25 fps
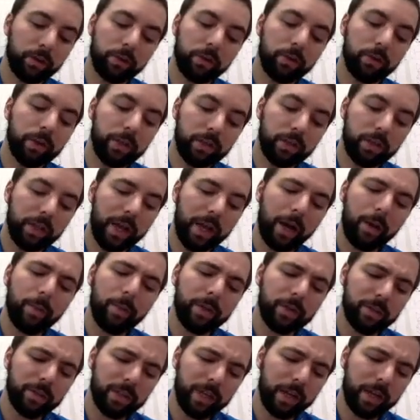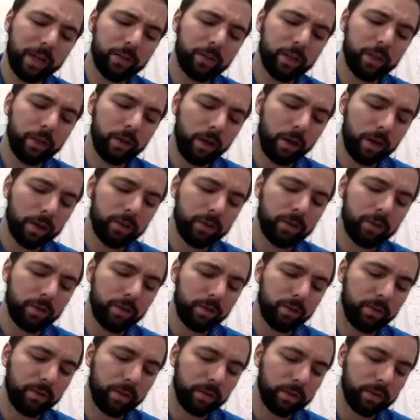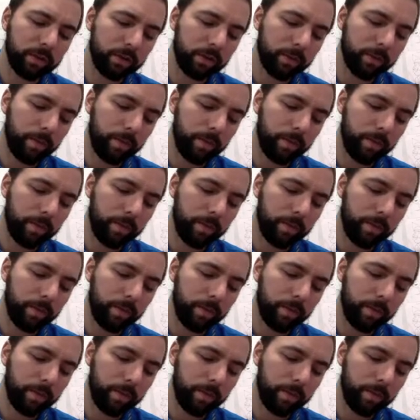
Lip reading: So let's see how much is actually lost due to friction.